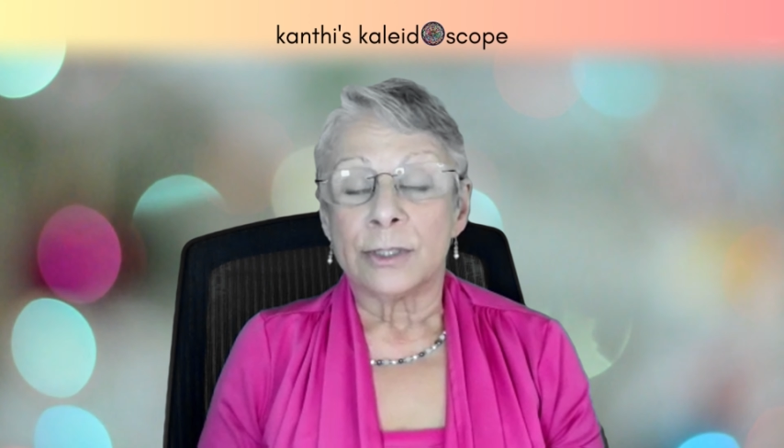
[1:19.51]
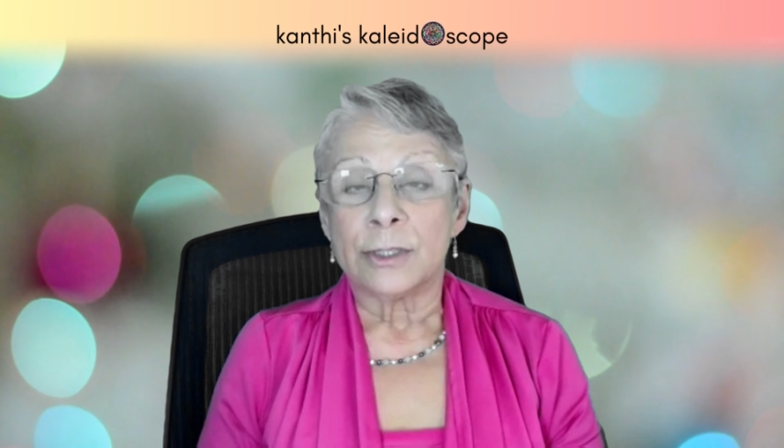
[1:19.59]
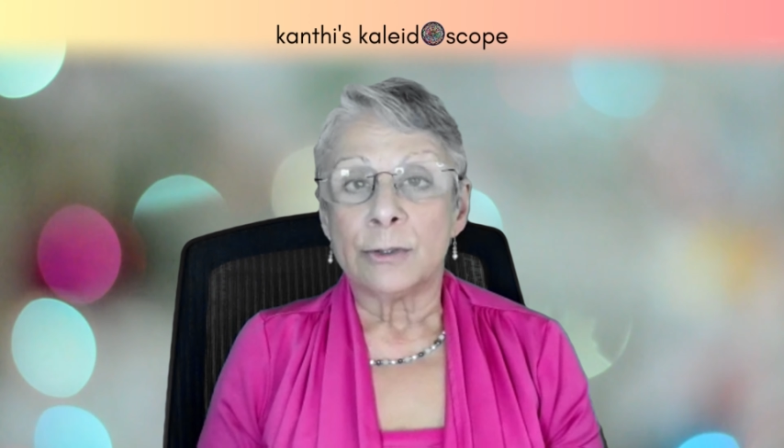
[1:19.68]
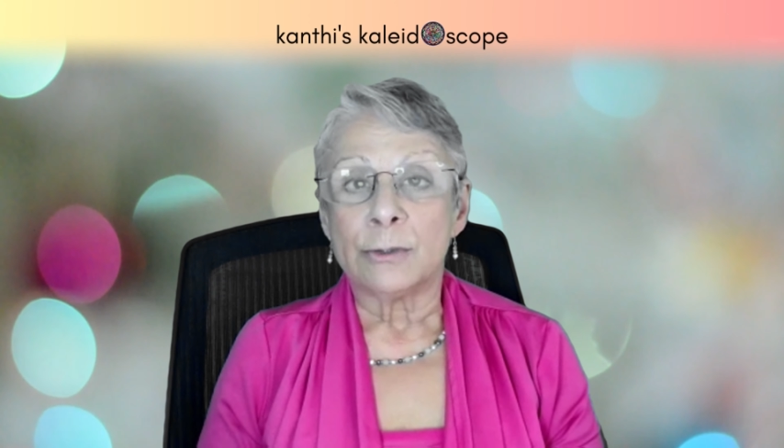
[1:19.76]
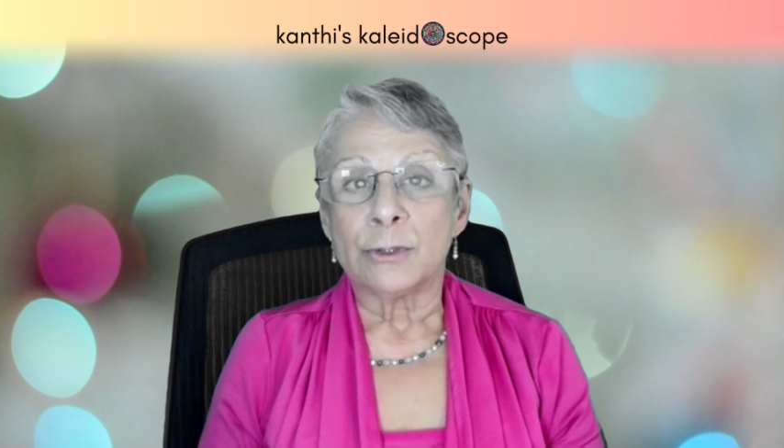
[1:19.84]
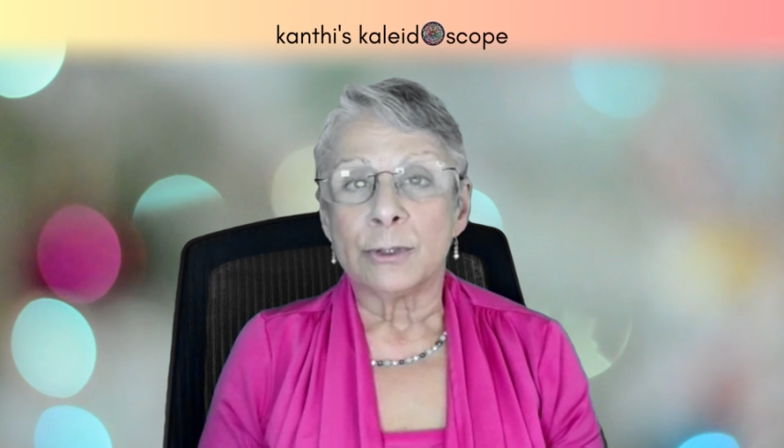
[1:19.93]

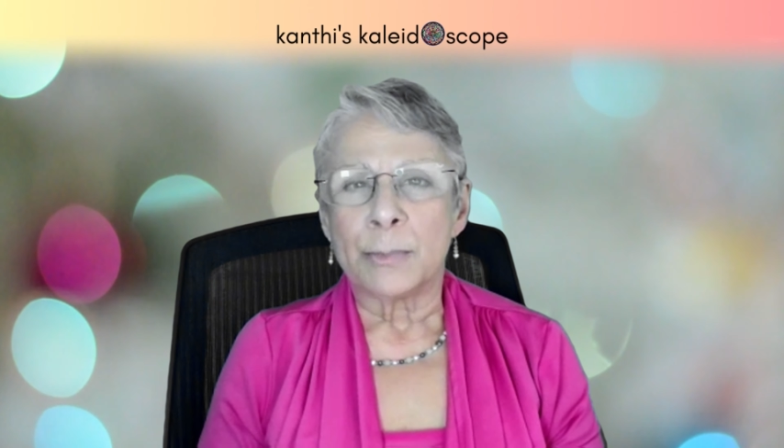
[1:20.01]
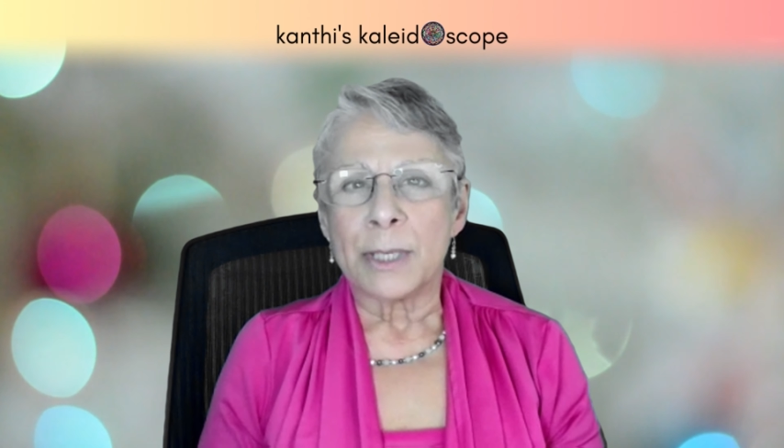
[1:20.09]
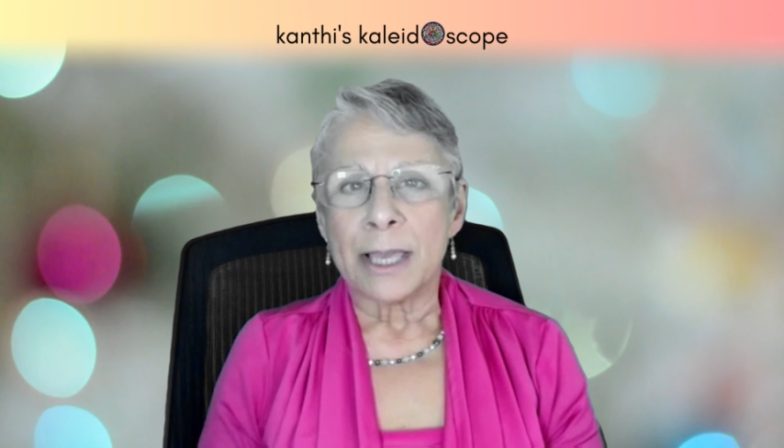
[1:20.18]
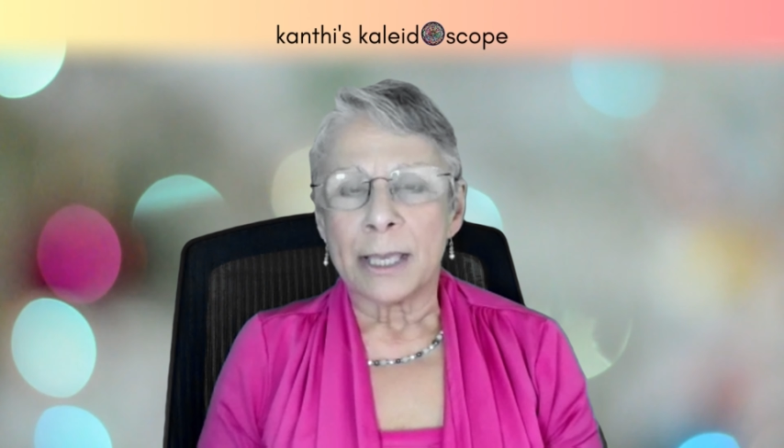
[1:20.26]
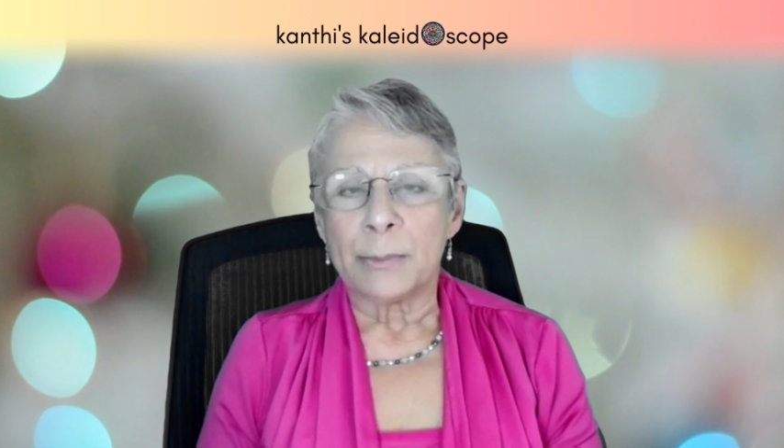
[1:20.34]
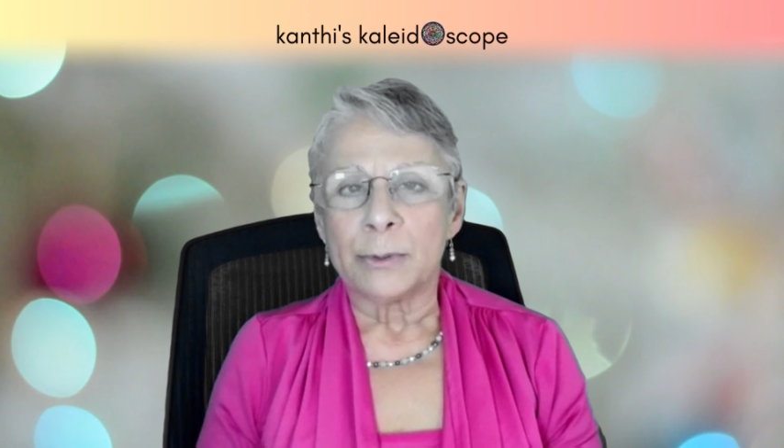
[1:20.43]
that you should
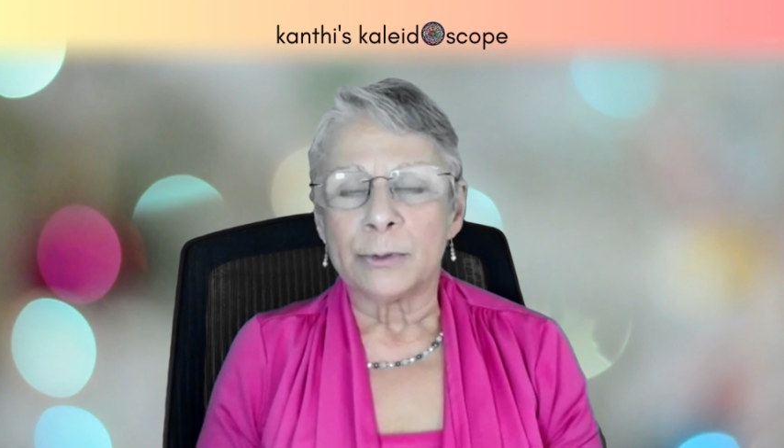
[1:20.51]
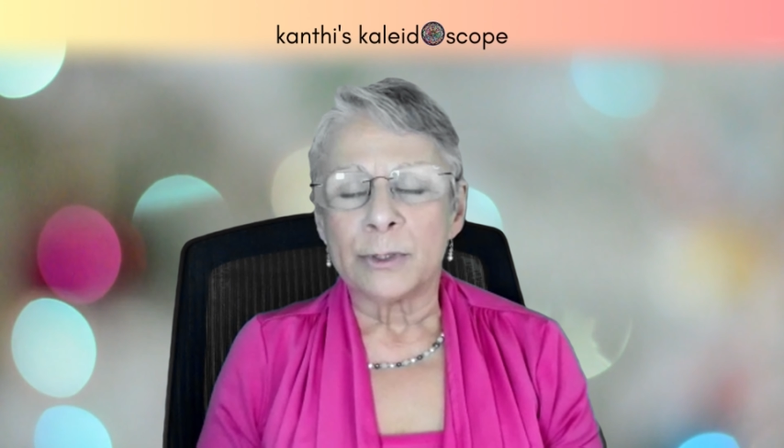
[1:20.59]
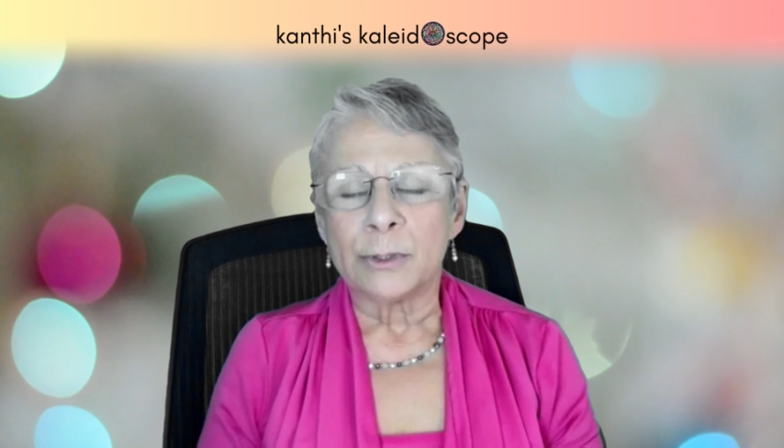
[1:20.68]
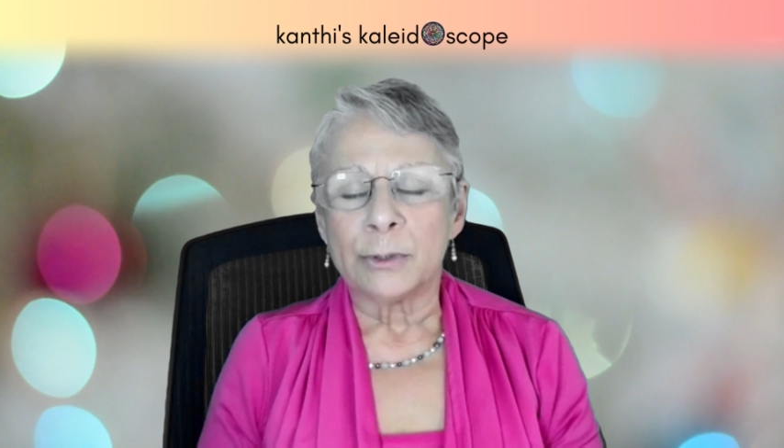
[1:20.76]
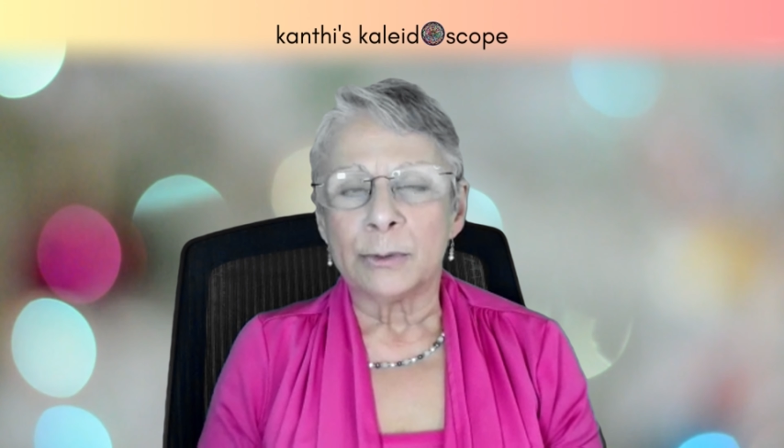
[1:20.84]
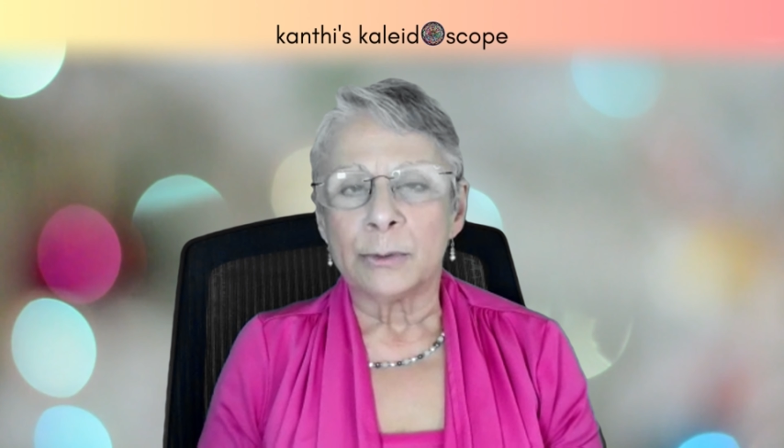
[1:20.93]
be able
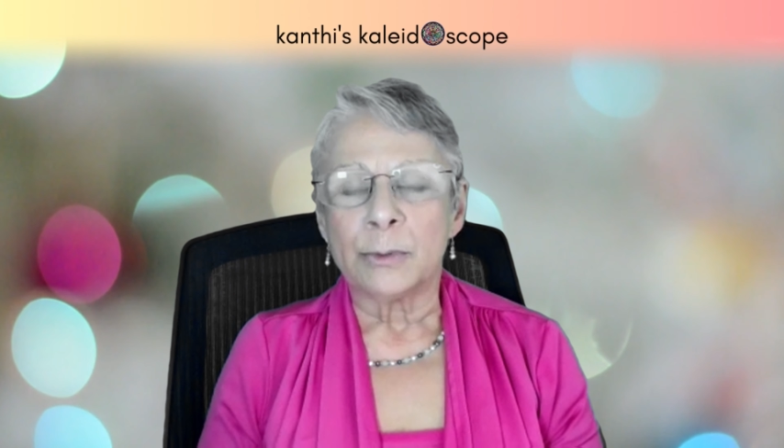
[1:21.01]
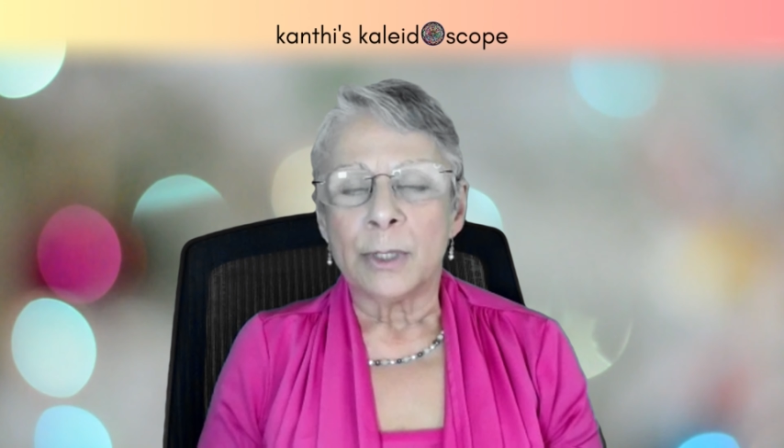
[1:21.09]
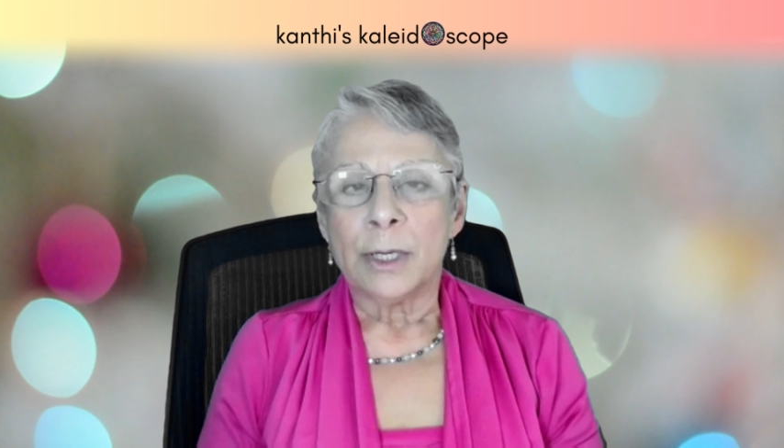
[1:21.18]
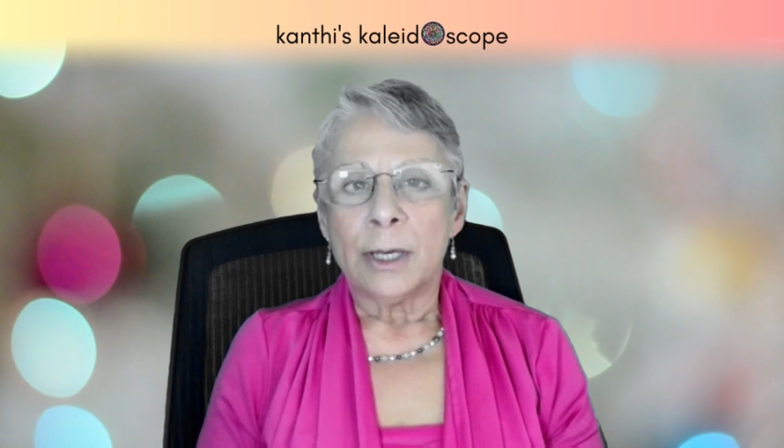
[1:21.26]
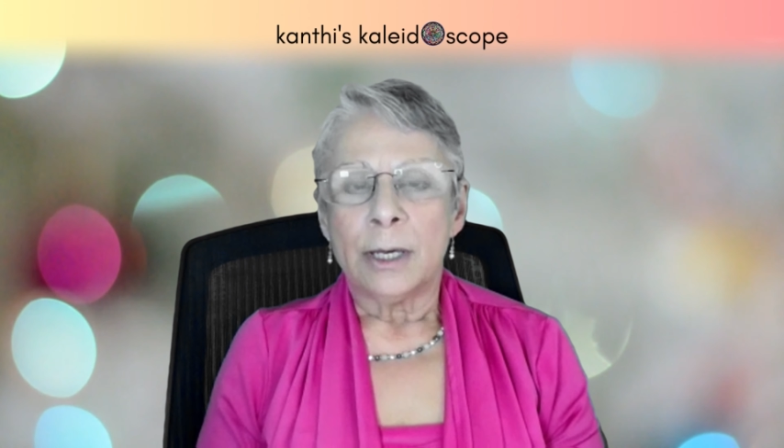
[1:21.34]
to